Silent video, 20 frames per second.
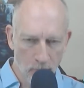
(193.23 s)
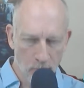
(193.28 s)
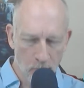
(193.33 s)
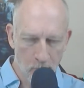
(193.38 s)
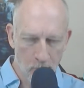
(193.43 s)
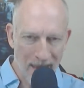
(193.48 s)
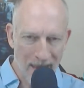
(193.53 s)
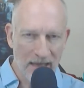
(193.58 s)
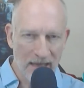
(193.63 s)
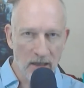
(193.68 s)

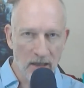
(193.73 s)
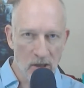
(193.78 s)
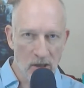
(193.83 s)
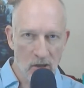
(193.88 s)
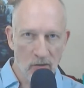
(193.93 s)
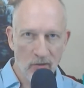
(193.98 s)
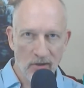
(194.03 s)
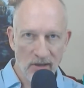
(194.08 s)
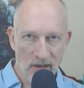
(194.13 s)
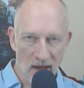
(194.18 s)
make
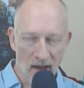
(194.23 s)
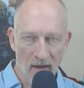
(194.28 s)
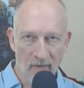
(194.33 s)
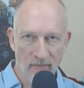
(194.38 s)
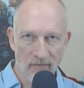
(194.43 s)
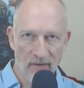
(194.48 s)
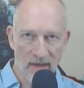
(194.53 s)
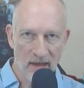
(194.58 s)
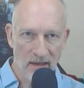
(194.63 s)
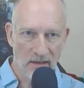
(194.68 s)
use
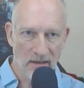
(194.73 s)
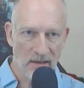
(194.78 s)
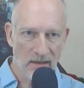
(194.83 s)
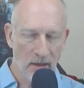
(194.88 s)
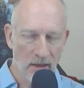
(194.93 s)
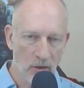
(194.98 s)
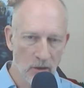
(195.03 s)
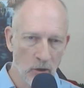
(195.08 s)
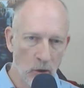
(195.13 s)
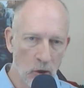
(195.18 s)
of this
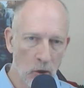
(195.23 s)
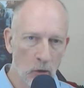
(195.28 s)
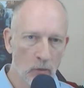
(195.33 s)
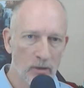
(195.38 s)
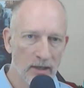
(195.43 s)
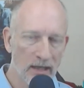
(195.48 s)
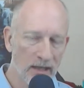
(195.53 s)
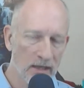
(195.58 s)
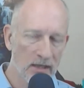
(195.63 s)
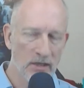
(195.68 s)

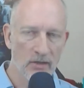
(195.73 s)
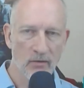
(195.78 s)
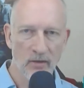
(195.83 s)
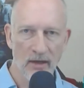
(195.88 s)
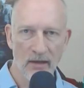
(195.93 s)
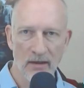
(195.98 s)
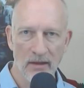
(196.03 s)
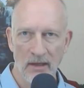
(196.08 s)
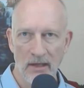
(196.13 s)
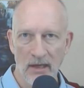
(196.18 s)
newly
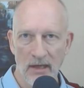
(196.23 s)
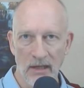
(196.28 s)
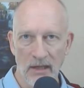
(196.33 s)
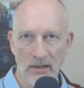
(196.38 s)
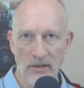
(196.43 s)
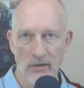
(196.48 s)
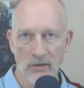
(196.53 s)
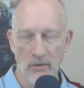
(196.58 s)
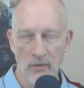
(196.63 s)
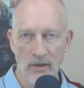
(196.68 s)
strengthened
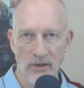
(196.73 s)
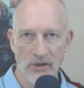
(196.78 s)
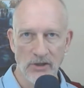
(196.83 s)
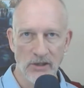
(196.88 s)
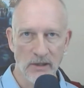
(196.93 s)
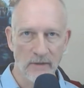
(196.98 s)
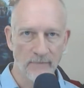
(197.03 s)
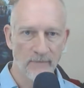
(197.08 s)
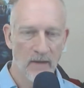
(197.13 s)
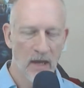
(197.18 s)

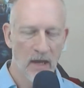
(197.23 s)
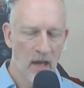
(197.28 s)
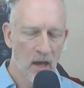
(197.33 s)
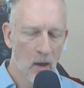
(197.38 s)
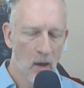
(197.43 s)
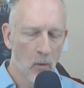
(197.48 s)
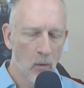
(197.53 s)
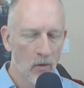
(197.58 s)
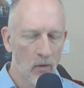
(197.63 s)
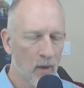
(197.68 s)
intuition?
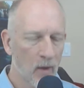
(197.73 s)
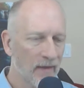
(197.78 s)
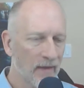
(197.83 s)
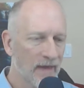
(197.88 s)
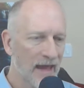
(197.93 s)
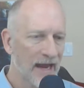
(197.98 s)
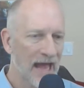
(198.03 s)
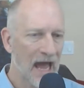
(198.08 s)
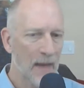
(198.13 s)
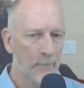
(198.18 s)
Well, the way
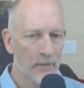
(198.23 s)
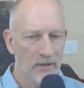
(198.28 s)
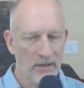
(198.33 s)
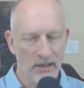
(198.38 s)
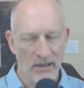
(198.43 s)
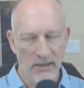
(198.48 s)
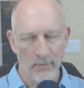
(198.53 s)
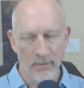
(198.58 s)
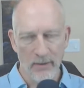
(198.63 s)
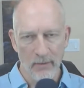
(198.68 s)
that happens
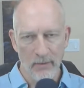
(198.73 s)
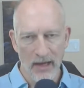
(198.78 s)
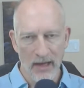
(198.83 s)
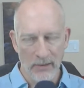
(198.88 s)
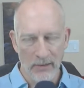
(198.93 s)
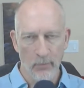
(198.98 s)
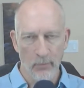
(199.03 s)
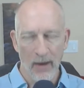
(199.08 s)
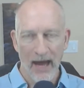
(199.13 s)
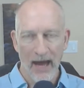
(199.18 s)

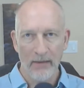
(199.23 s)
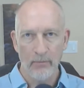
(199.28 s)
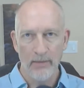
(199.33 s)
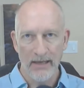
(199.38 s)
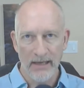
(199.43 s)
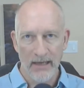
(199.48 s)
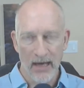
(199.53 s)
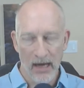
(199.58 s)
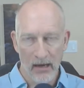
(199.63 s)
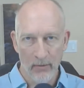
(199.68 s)
is by
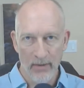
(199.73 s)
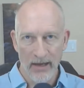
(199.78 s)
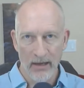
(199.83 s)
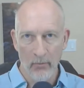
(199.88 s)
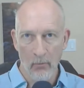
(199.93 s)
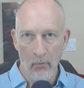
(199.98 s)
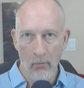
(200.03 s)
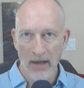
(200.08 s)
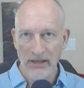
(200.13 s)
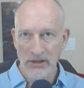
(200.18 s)
becoming
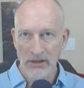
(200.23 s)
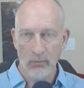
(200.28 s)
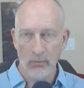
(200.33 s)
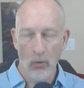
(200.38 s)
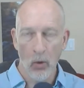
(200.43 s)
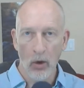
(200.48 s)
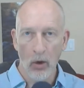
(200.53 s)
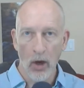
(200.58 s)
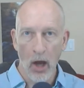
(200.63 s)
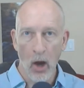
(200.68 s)
much
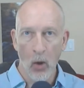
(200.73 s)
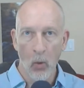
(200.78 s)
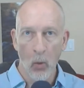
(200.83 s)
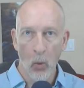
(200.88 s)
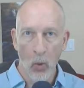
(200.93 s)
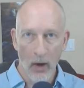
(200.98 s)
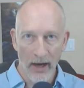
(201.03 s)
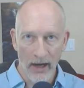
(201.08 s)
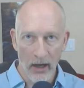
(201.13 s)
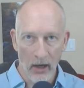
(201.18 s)
more
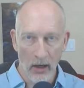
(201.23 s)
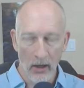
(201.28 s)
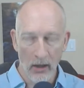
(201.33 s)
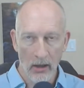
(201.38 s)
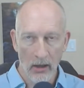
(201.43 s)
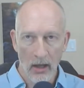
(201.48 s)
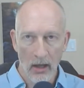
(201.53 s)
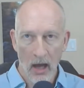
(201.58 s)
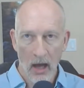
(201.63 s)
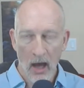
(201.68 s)
aware
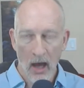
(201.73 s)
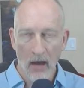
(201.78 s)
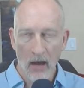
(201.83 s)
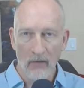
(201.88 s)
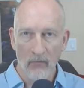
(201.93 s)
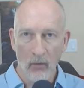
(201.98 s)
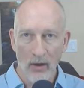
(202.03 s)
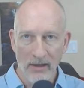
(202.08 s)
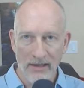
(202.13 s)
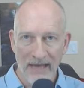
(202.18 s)

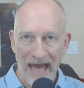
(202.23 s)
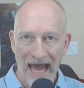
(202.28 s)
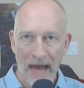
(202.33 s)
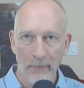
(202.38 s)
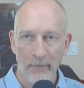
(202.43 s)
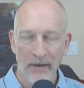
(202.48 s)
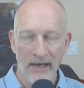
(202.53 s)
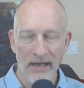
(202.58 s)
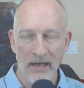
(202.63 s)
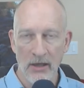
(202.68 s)
of what's
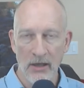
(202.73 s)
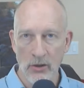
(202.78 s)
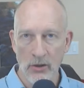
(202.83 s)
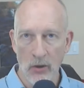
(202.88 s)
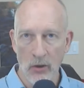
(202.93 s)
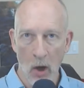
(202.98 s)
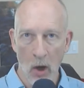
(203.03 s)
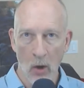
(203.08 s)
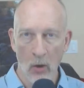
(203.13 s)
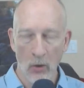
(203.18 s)
happening in
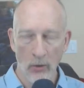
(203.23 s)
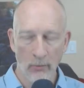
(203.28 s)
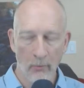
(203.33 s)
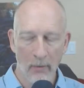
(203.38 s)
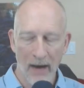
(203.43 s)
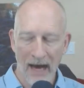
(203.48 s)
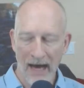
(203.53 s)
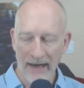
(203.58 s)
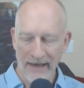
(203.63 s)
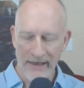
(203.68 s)
your own
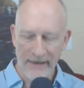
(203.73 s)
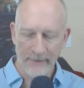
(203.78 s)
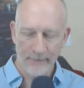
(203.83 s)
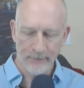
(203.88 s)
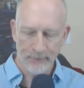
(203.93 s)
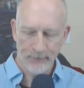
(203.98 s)
body.